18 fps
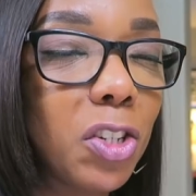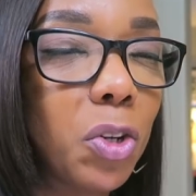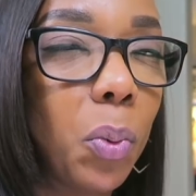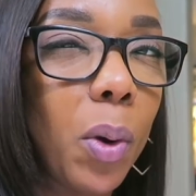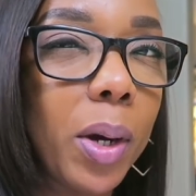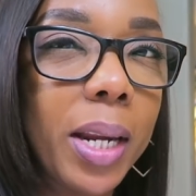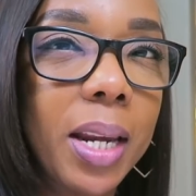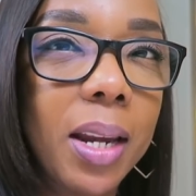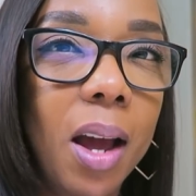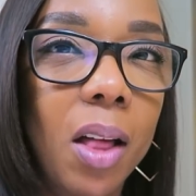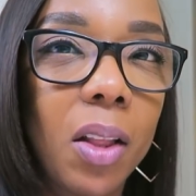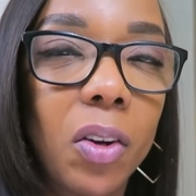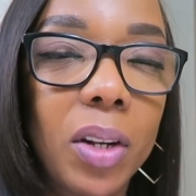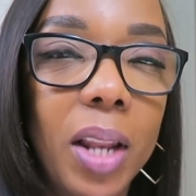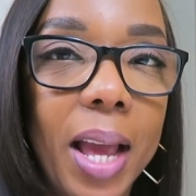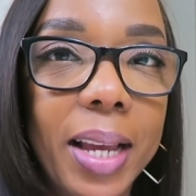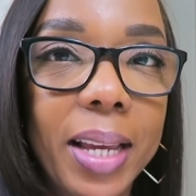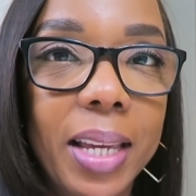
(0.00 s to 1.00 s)
a
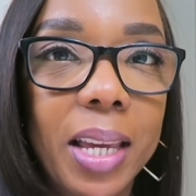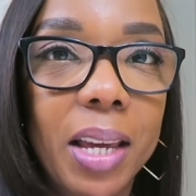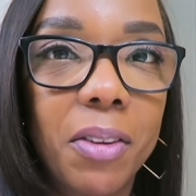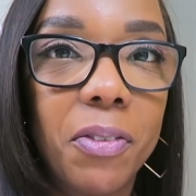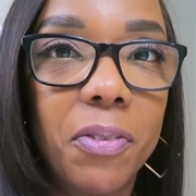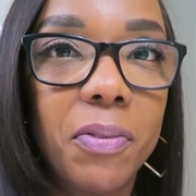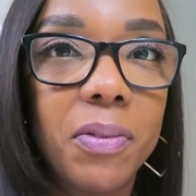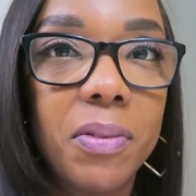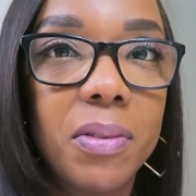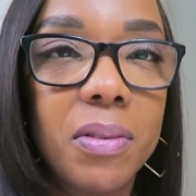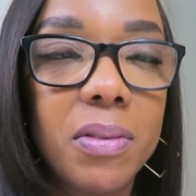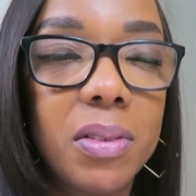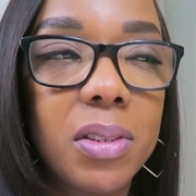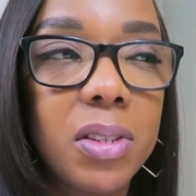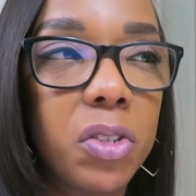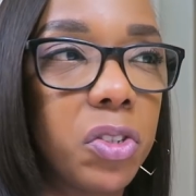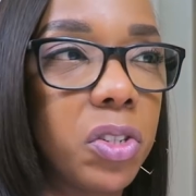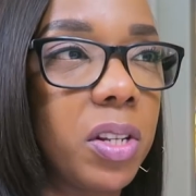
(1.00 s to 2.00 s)
$20 like gift
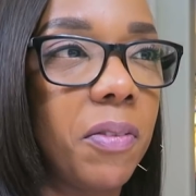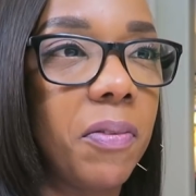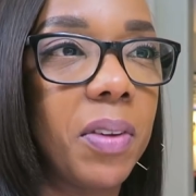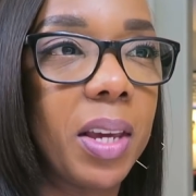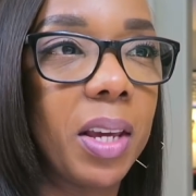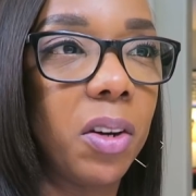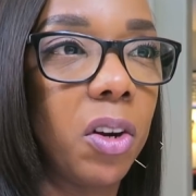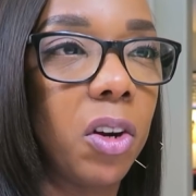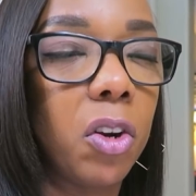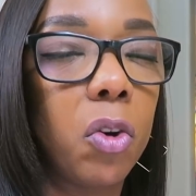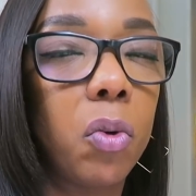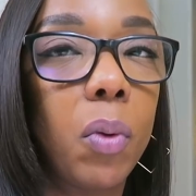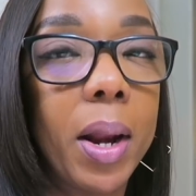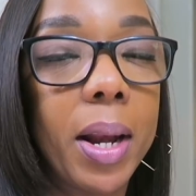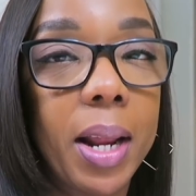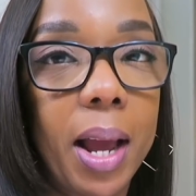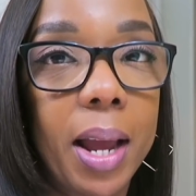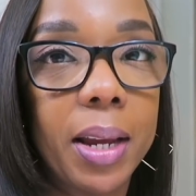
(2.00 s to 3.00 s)
certificate or
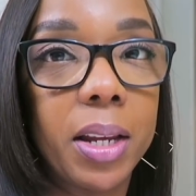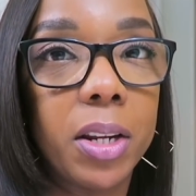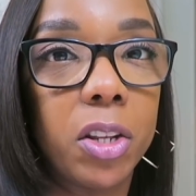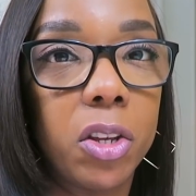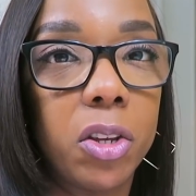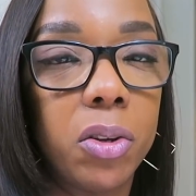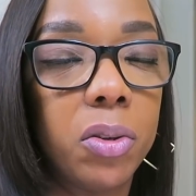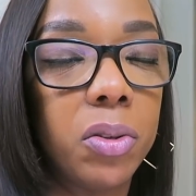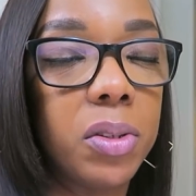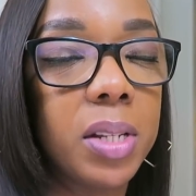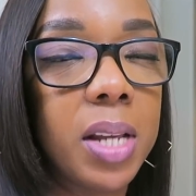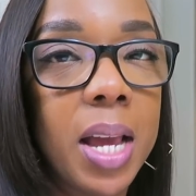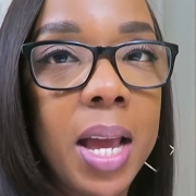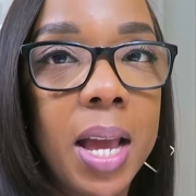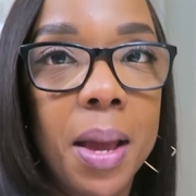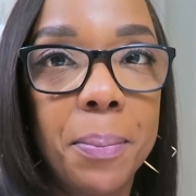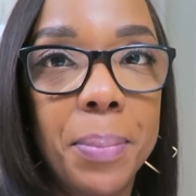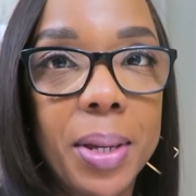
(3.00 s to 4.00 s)
credit I could use
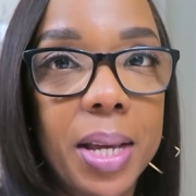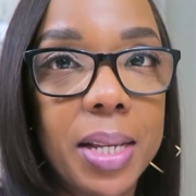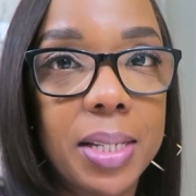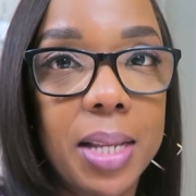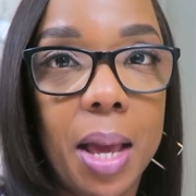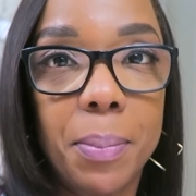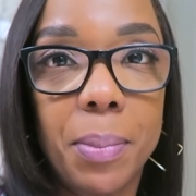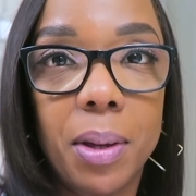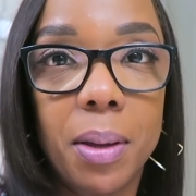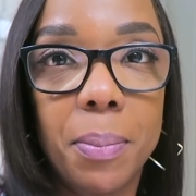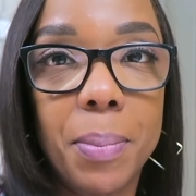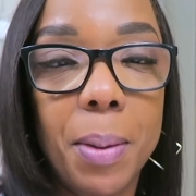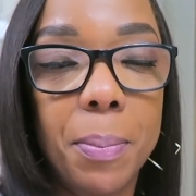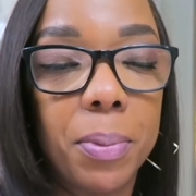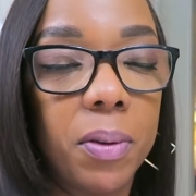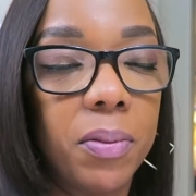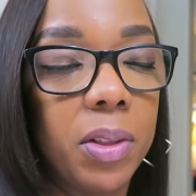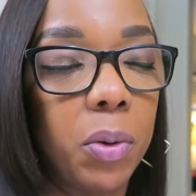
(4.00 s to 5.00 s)
because I'm a
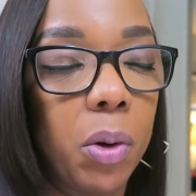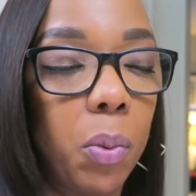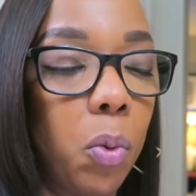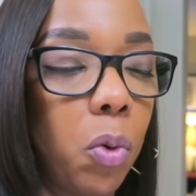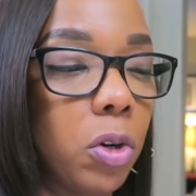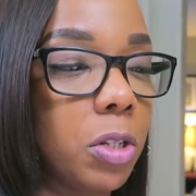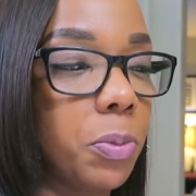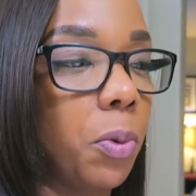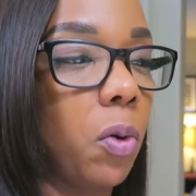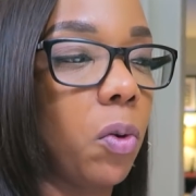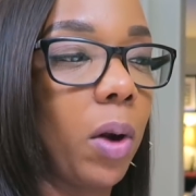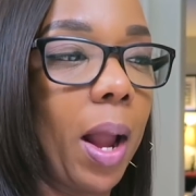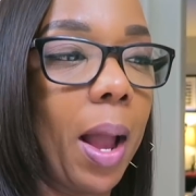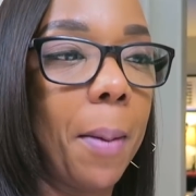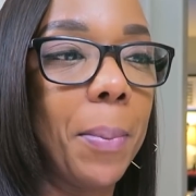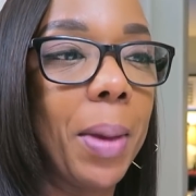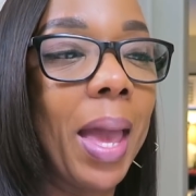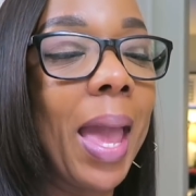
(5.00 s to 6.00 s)
member of the rewards
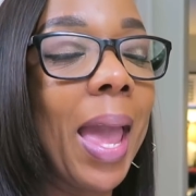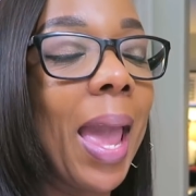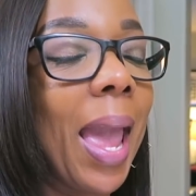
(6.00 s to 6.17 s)
program.